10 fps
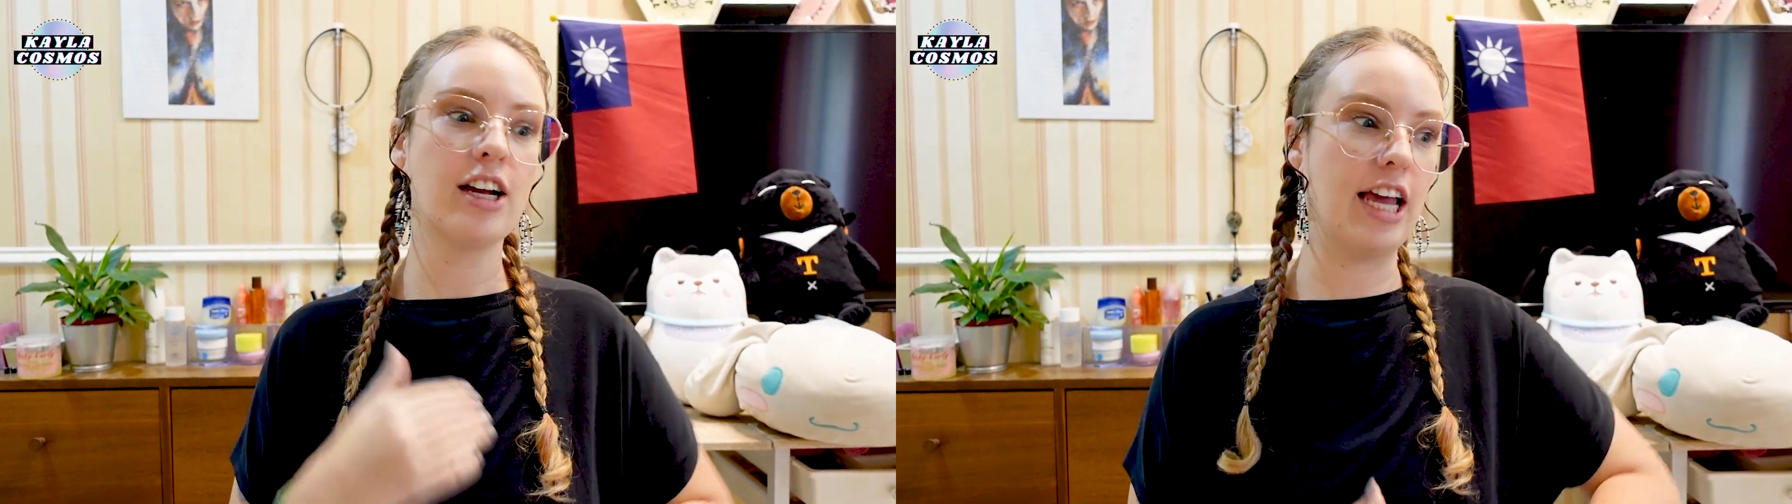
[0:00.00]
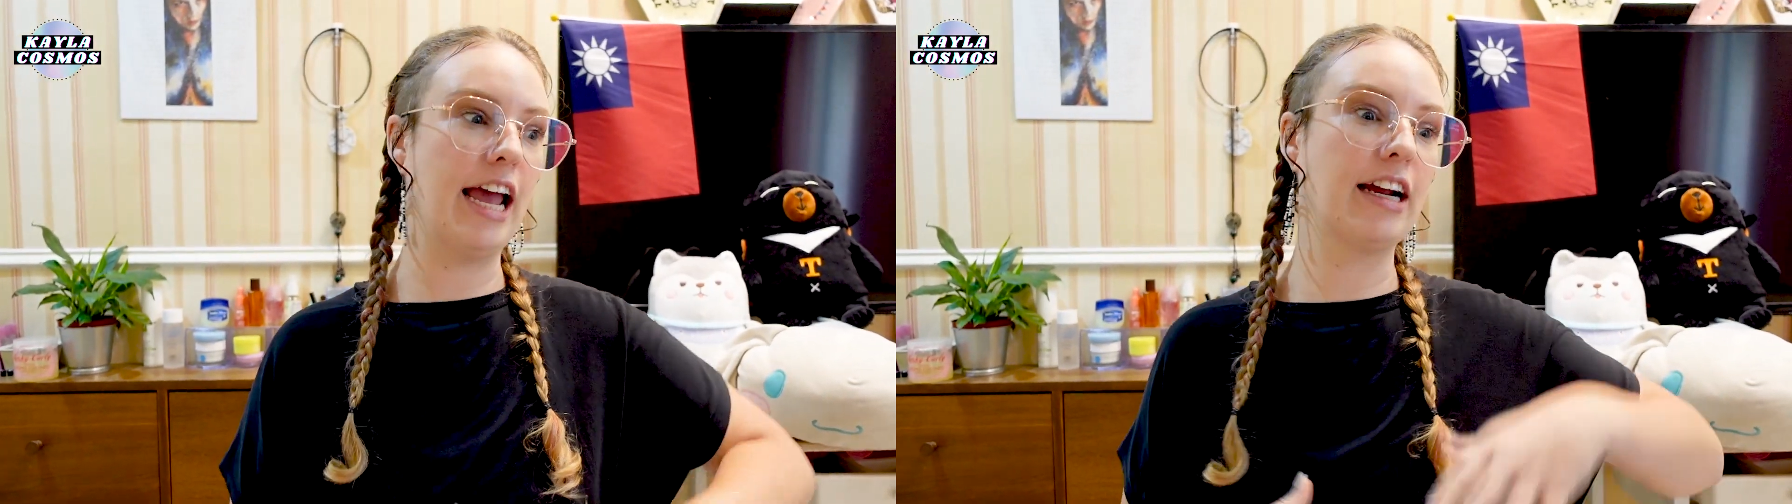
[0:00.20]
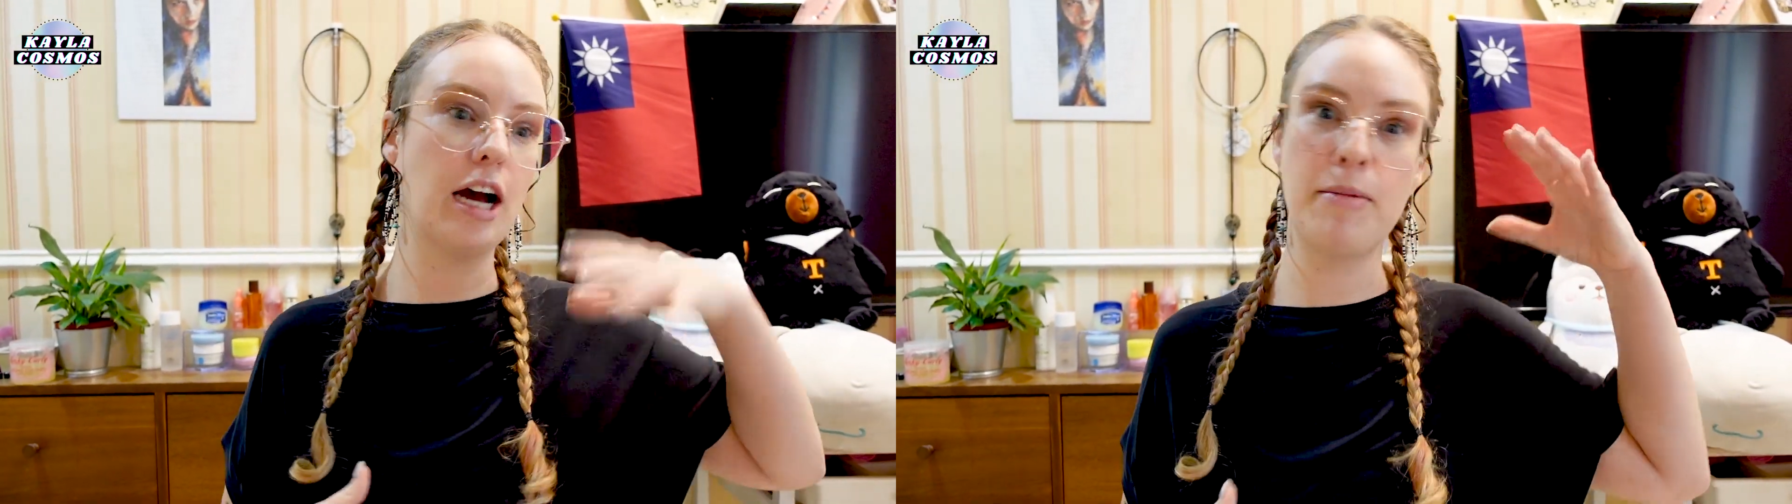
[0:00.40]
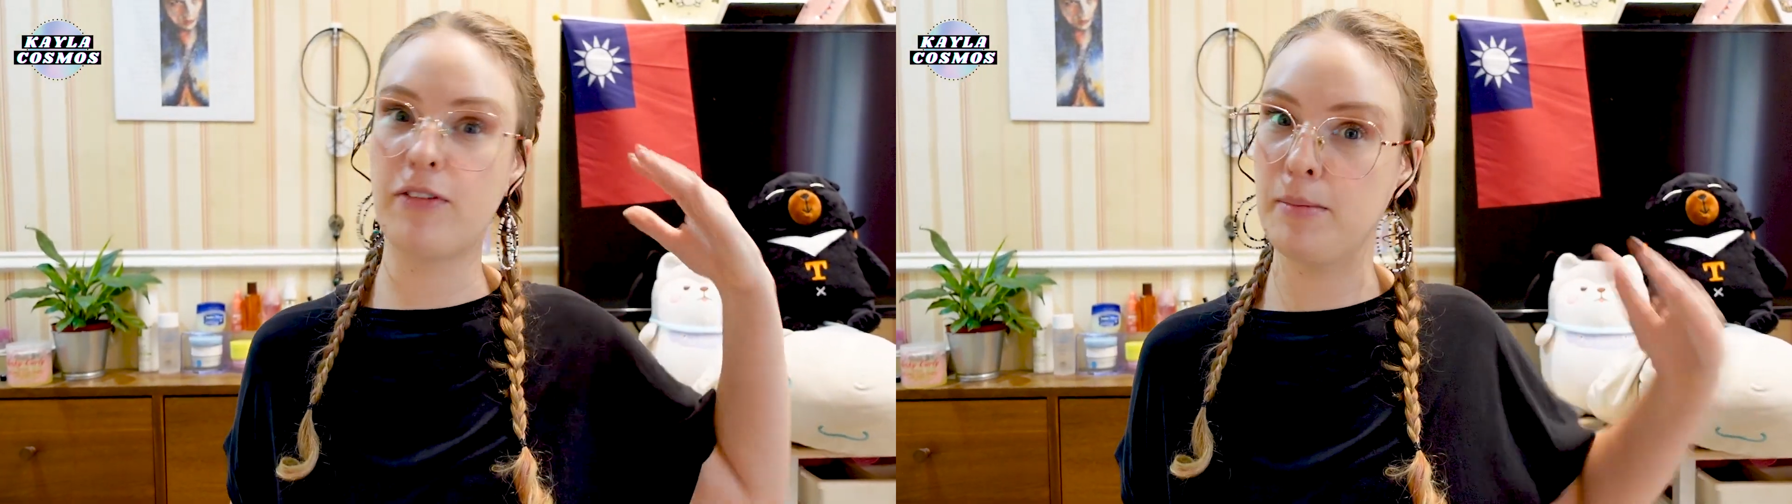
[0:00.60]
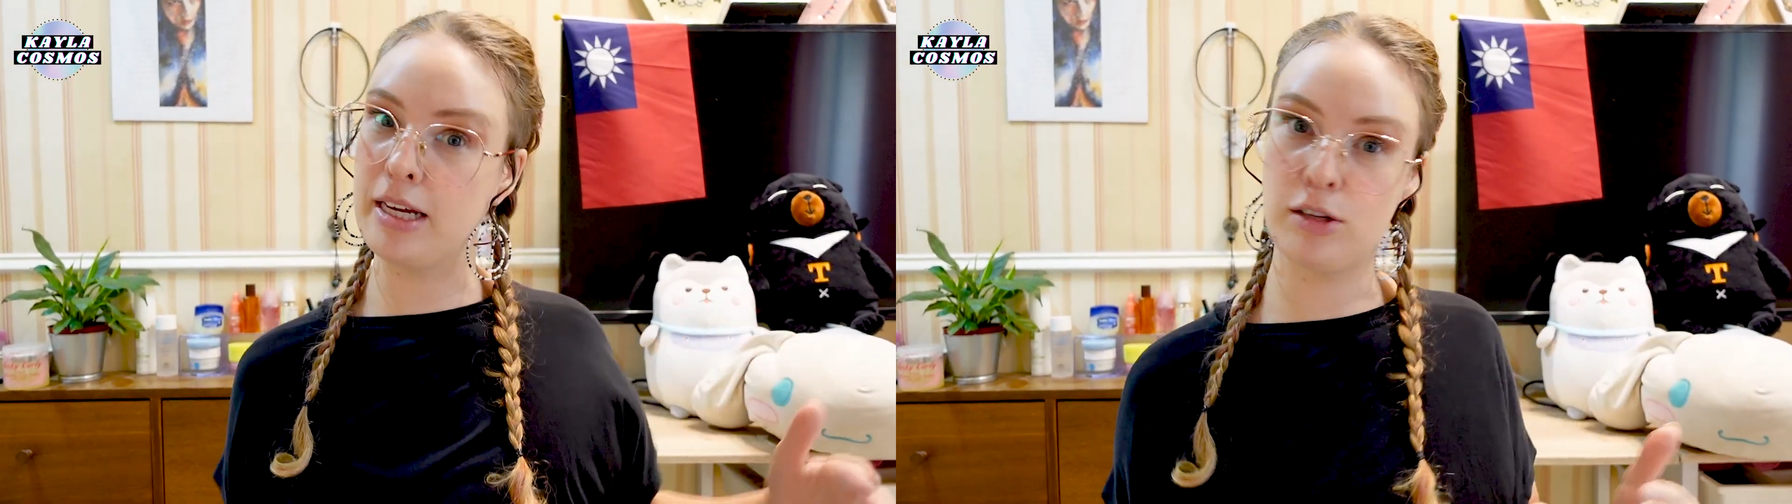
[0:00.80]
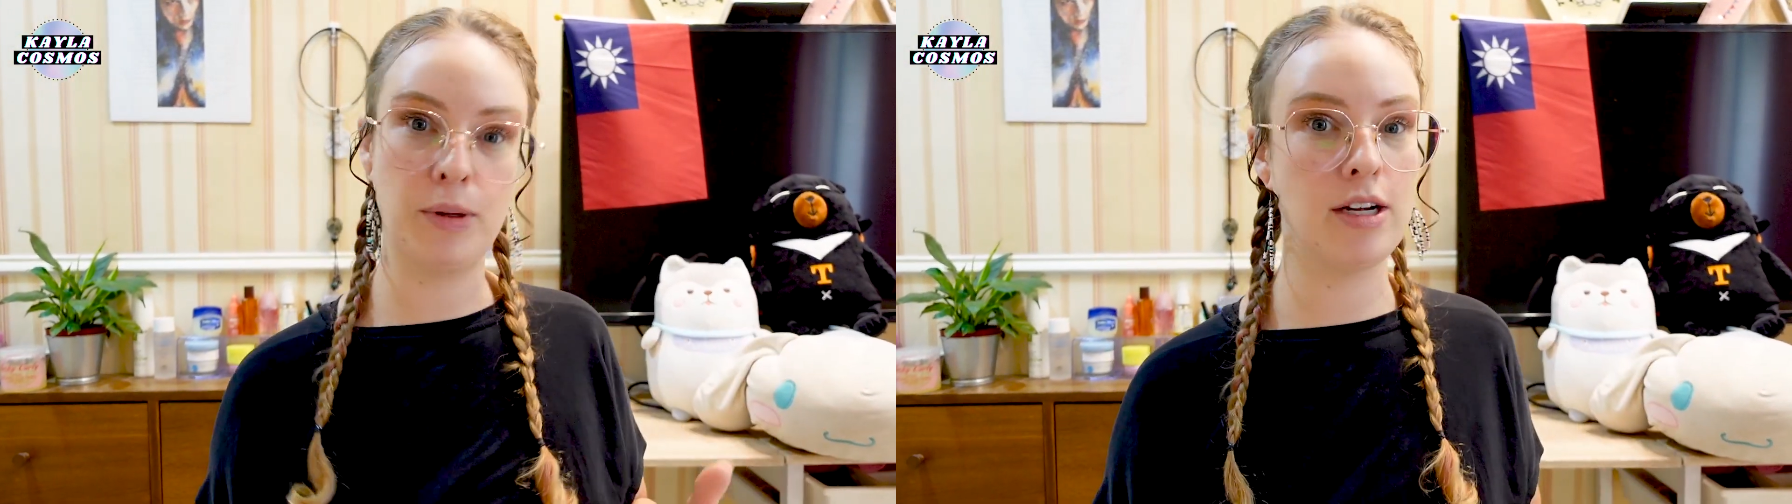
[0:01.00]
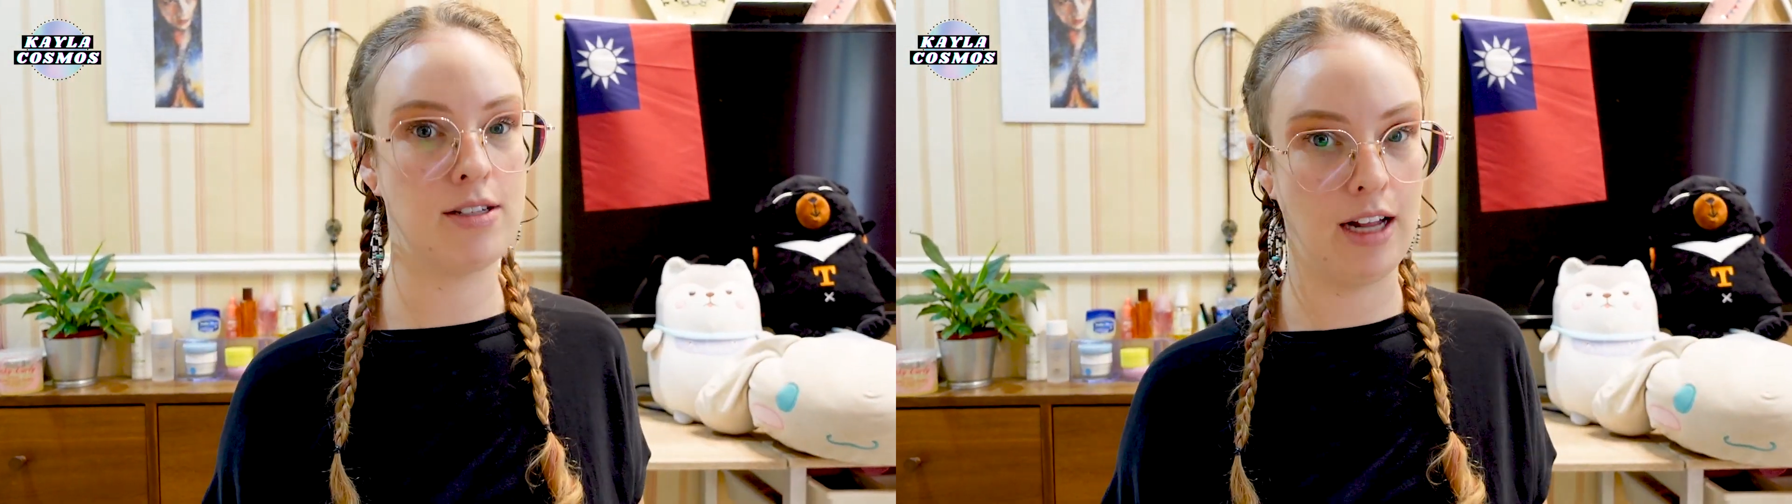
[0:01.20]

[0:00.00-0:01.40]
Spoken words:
and coming from the experience